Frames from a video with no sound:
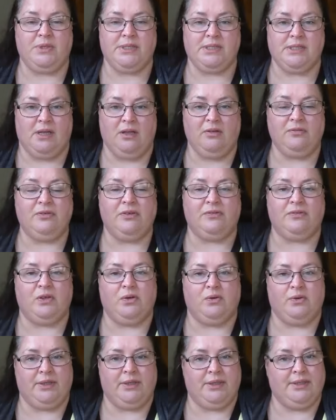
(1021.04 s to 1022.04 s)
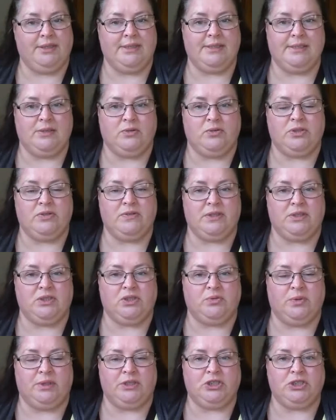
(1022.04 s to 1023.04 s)
yourself if you're in this sort of
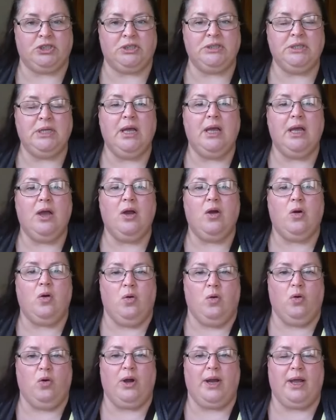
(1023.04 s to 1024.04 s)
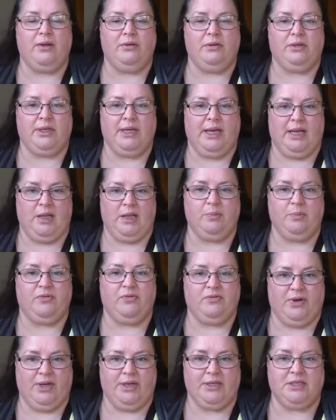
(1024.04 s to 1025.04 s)
situation or how you can help a
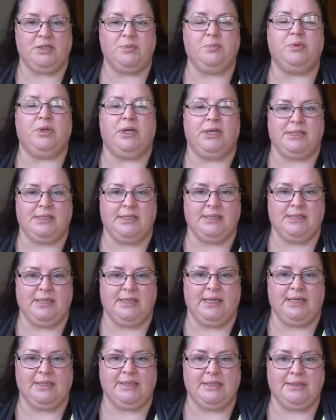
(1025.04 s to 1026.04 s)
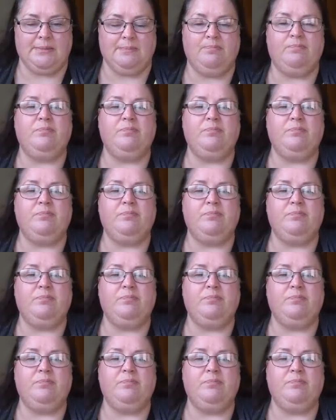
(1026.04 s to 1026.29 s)
friend but as i said